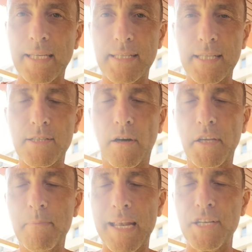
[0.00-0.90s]
is this
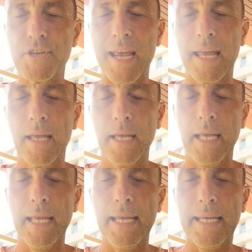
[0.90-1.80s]
documentary
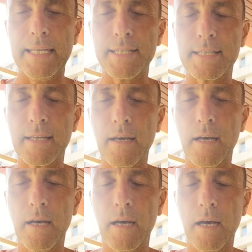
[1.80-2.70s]
is
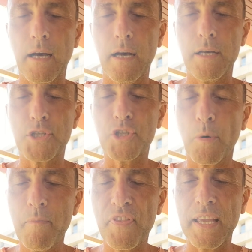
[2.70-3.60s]

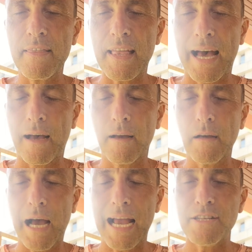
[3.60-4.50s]
something that
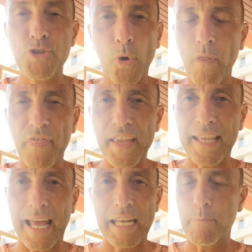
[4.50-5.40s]
I don't
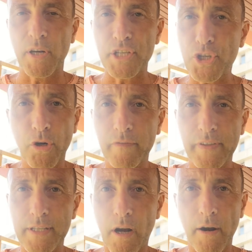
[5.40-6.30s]
think anybody's
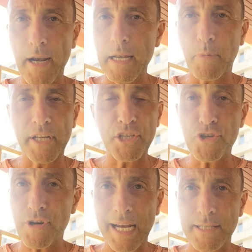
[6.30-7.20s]
covered or anybody's
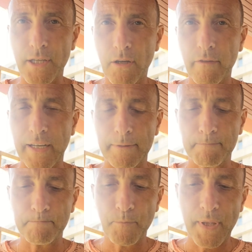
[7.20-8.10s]
tried to cover.
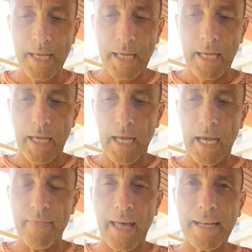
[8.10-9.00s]

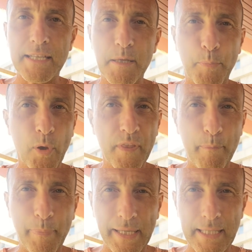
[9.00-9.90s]
And that is to put the
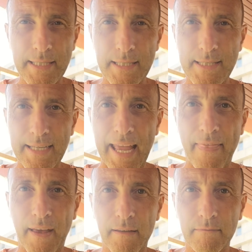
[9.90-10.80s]
pieces
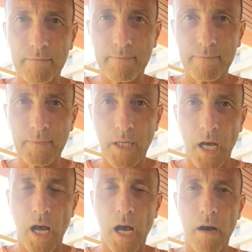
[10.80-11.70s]
together
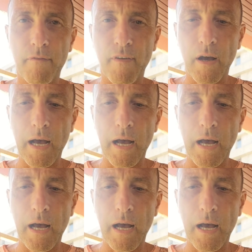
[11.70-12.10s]
of